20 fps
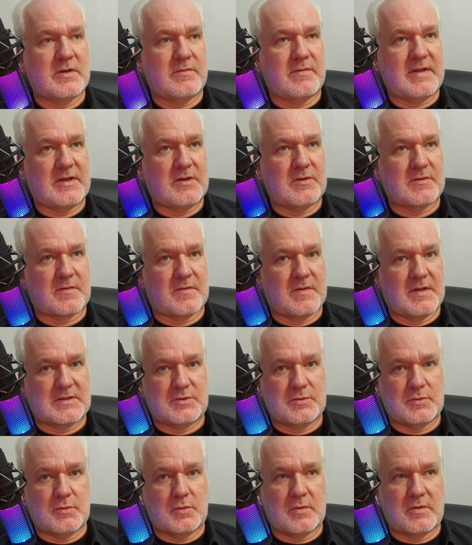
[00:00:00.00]
videos that
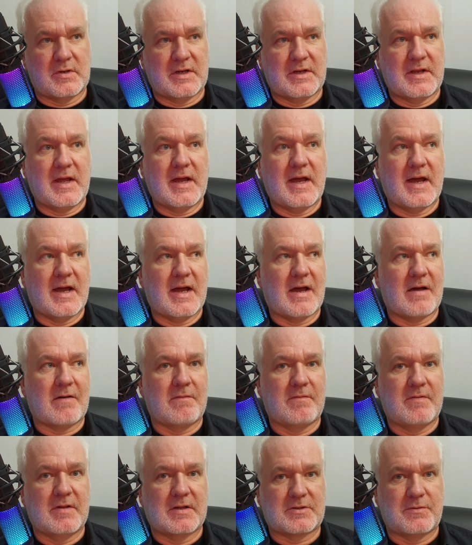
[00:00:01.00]
you already
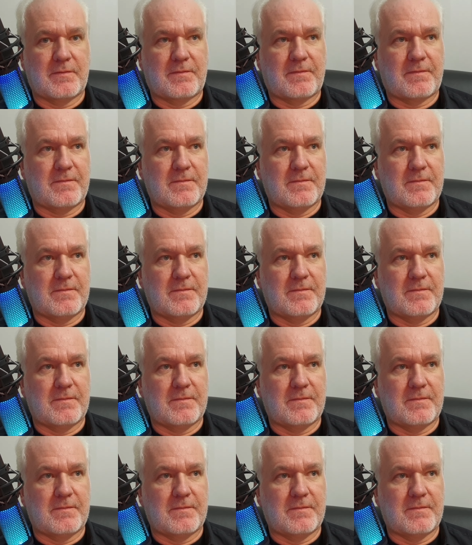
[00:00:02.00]
have that you